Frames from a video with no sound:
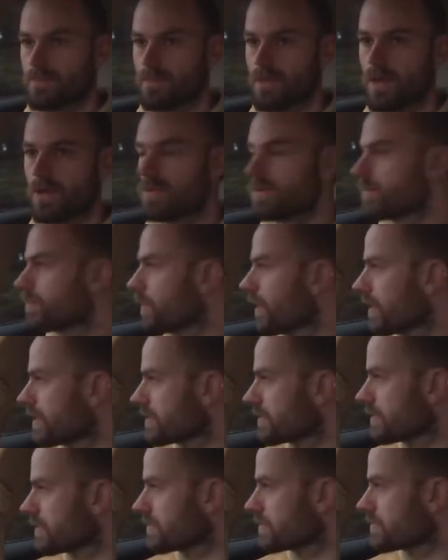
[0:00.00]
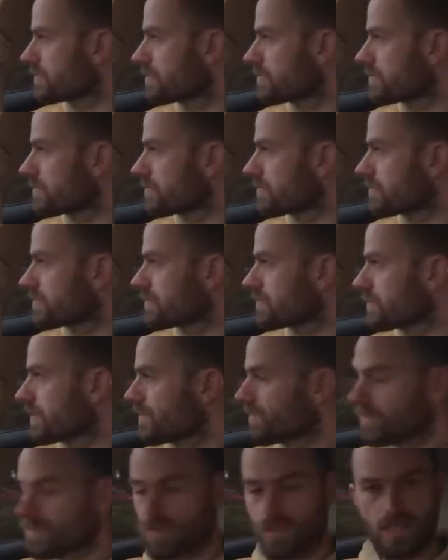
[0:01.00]
owning one, and
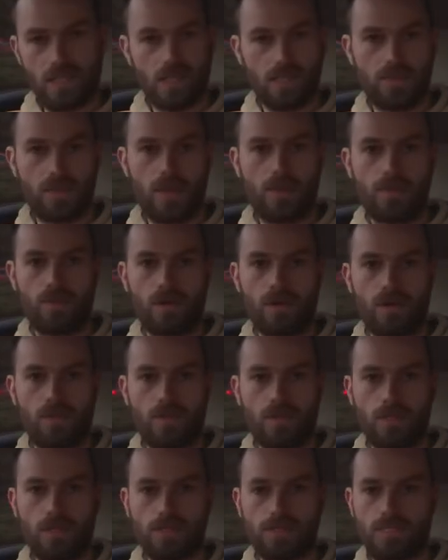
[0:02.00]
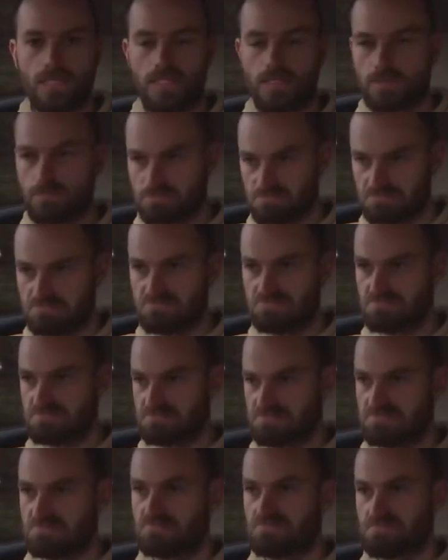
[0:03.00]
if you're thinking about buying one, then
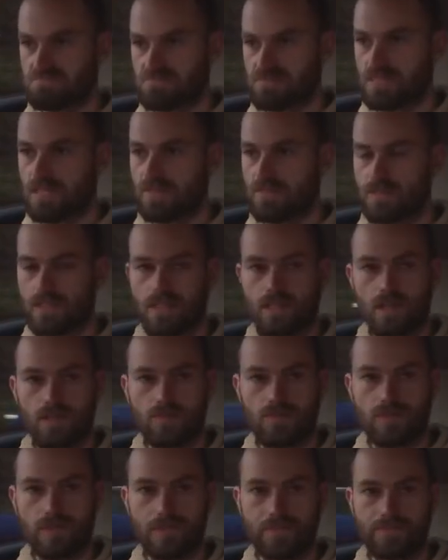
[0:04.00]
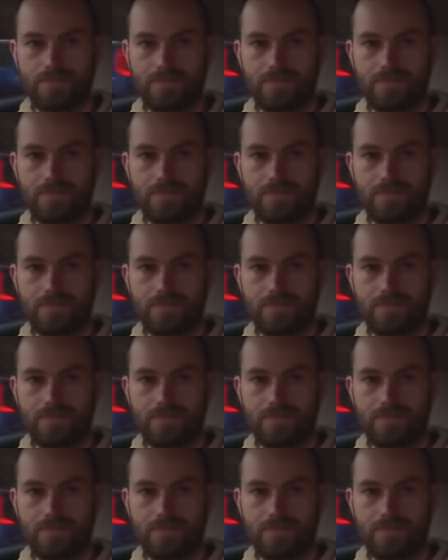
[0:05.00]
definitely go for it.